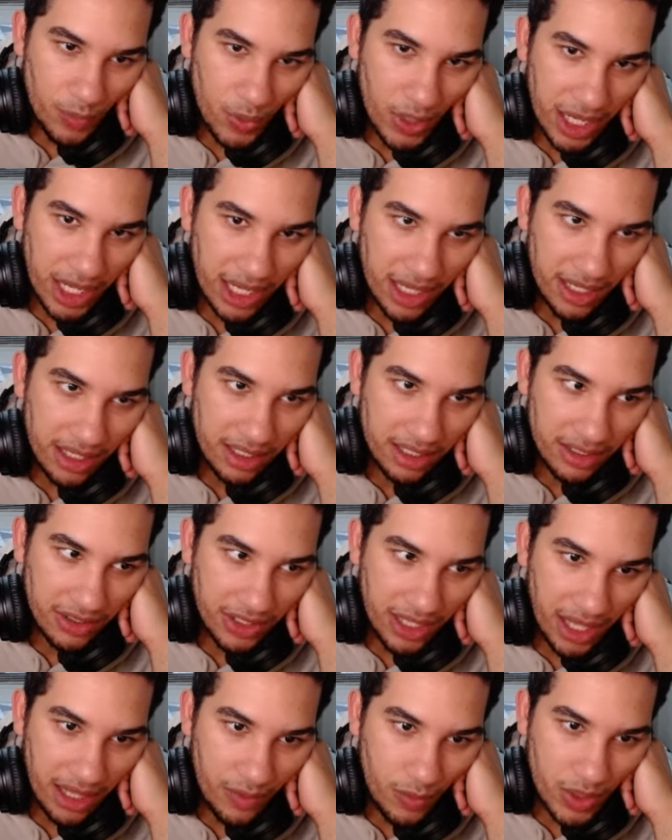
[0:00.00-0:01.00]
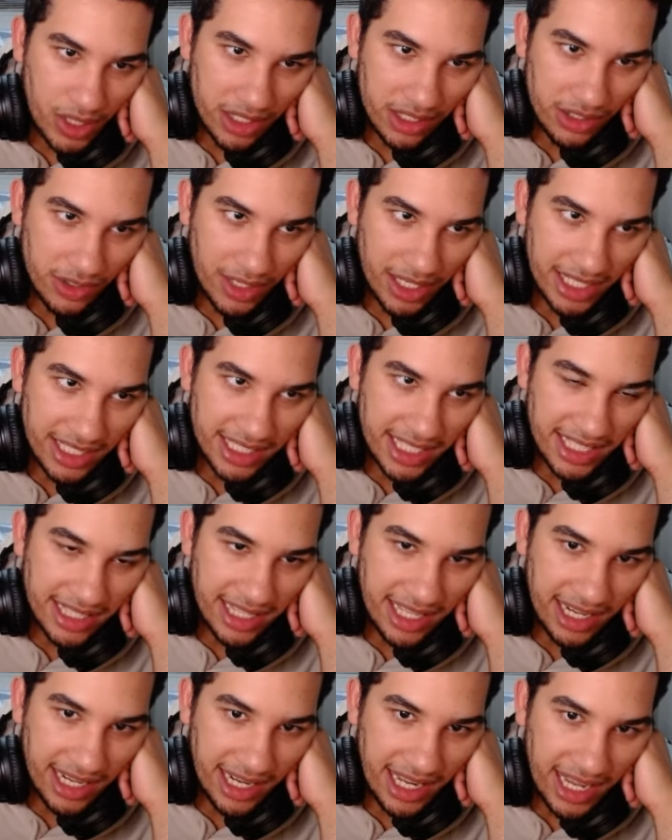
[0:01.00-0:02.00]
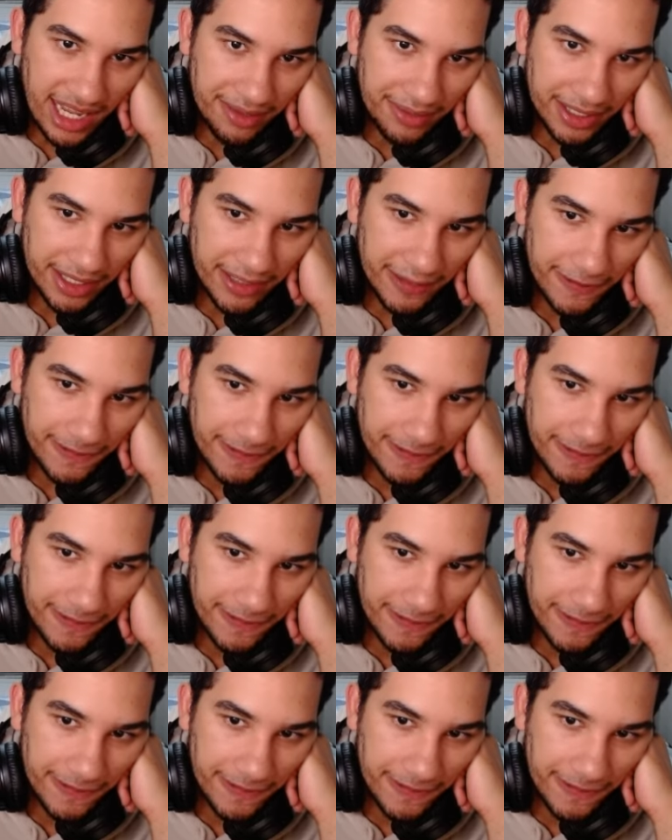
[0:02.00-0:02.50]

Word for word: way. Okay, well, so I guess they didn't have it.